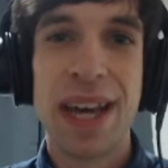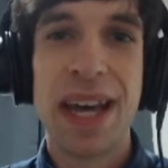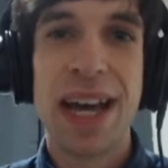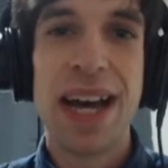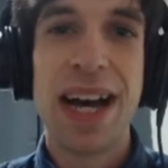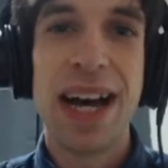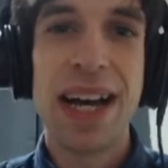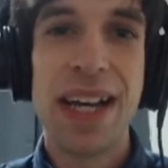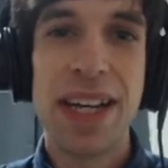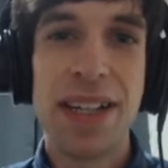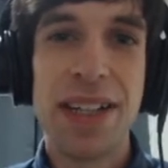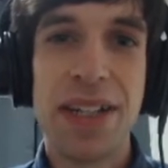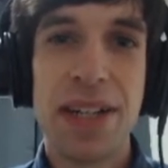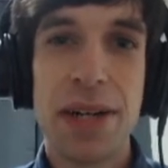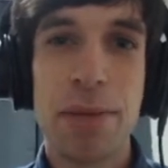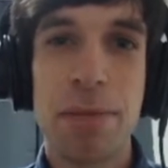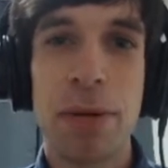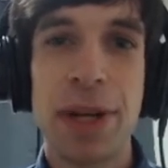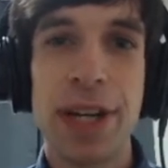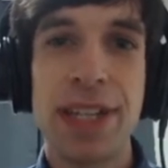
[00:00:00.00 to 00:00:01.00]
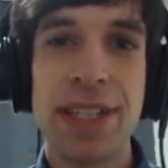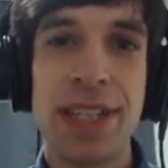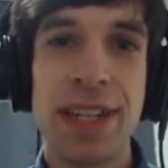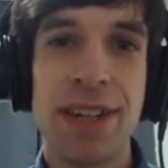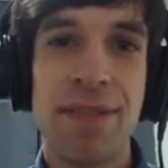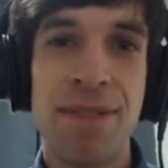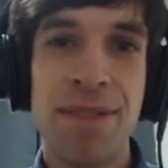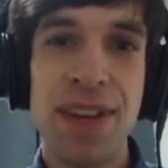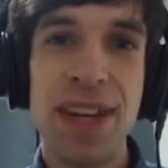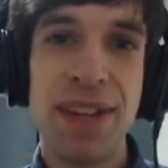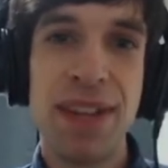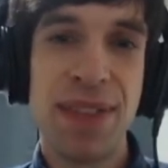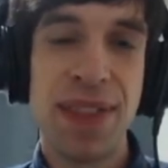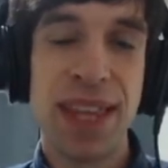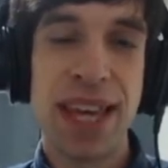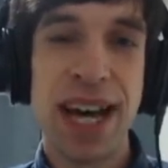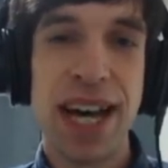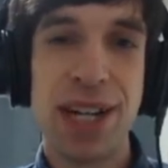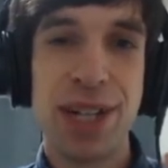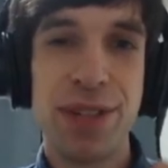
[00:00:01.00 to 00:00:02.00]
I ended up placing 5th
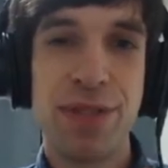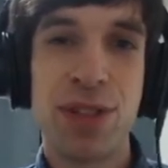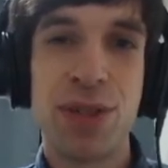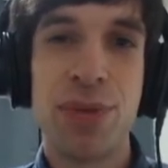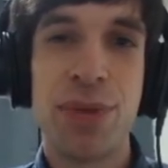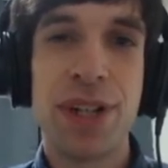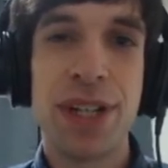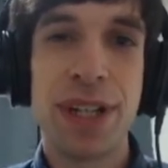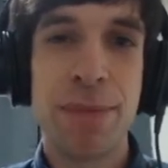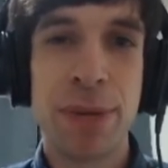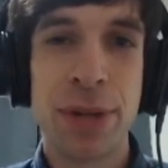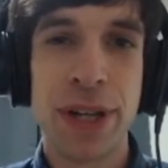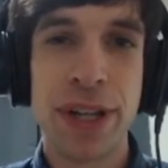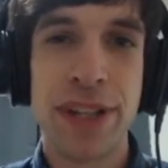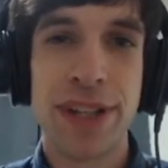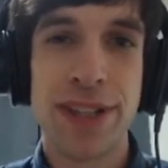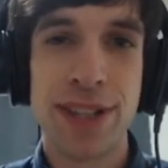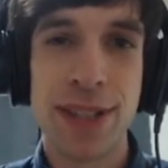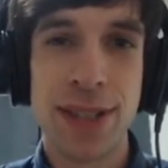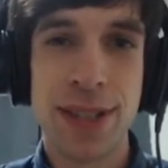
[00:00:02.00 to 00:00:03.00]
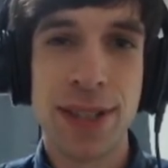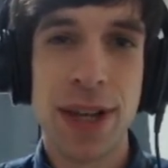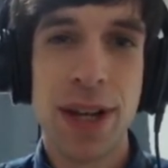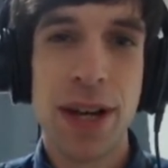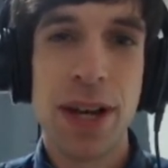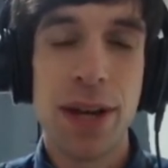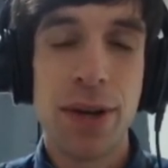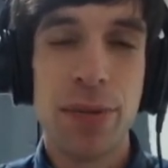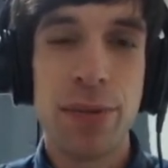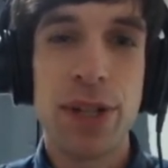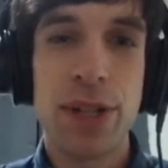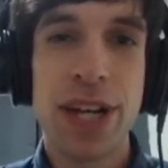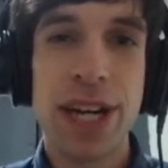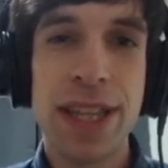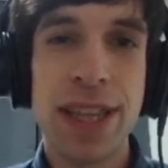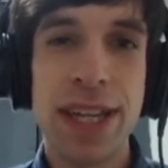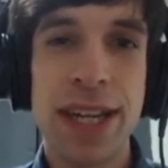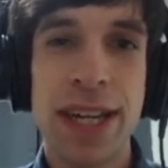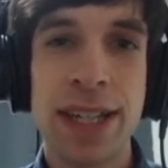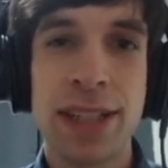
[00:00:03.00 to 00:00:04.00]
out of 20 players, which I
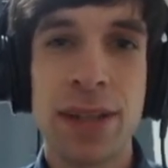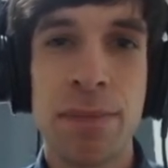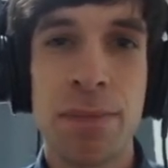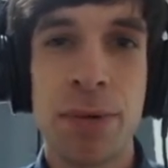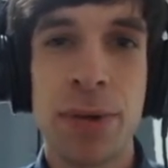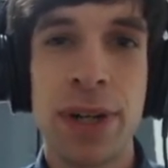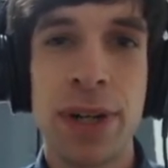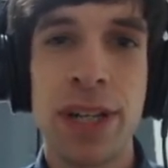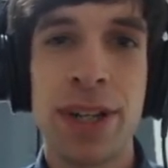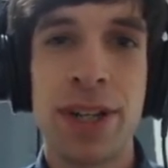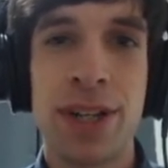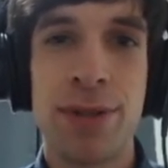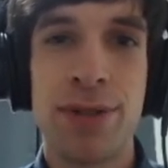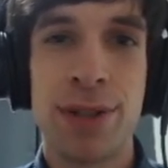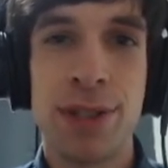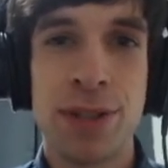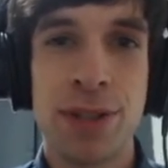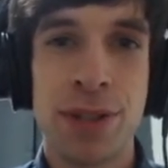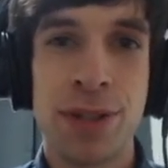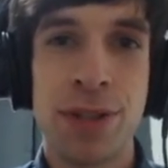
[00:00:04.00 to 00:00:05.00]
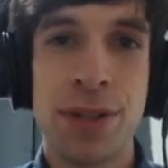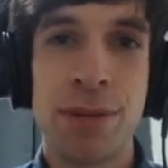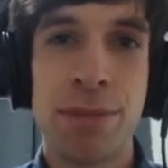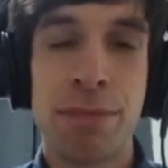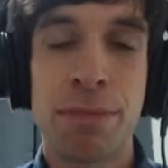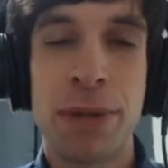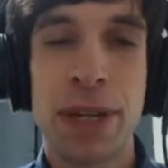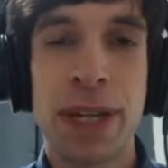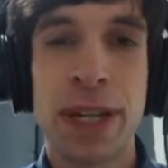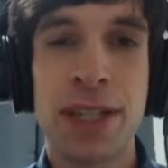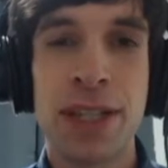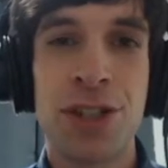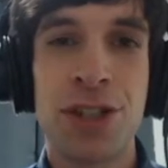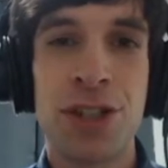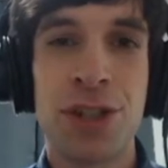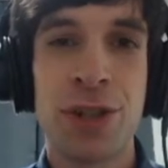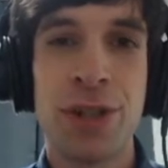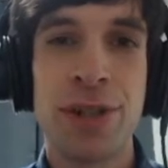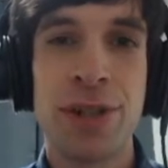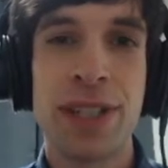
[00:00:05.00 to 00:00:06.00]
think is a pretty good result because it
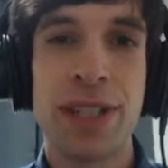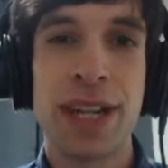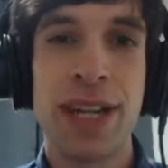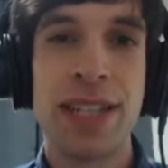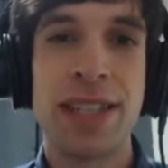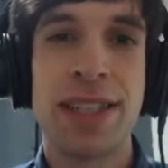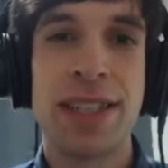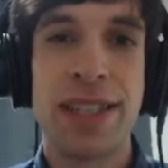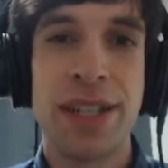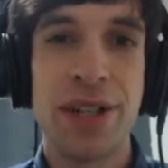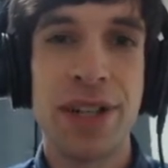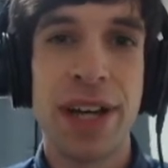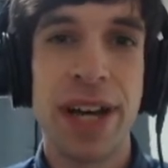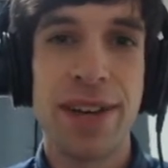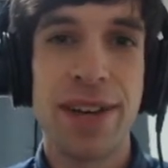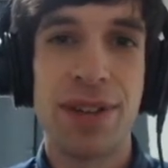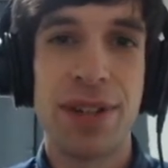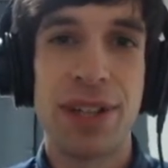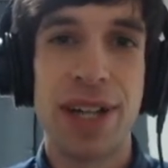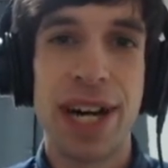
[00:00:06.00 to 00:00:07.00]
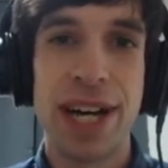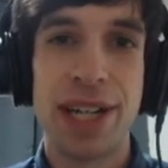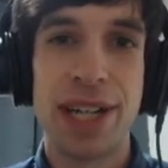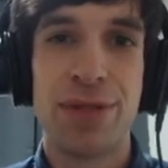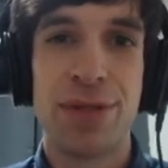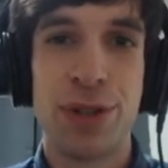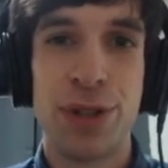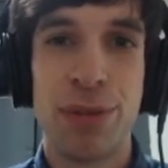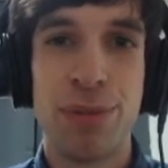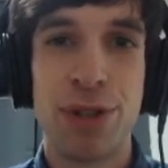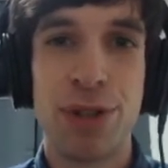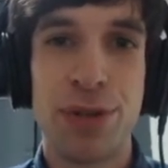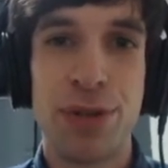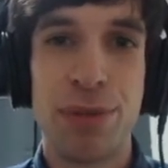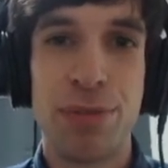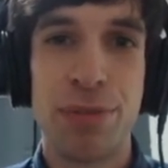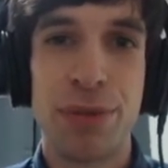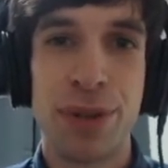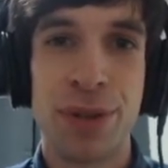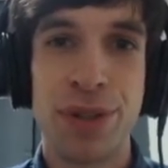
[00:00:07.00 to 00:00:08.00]
shows that I still have a lot of room to
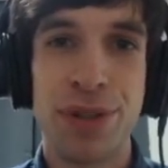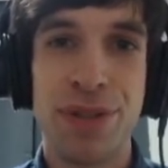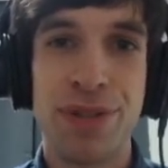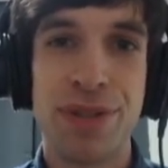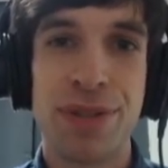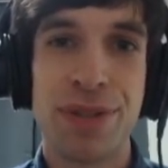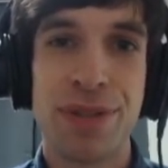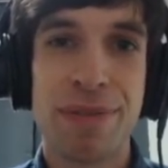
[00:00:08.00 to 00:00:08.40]
improve.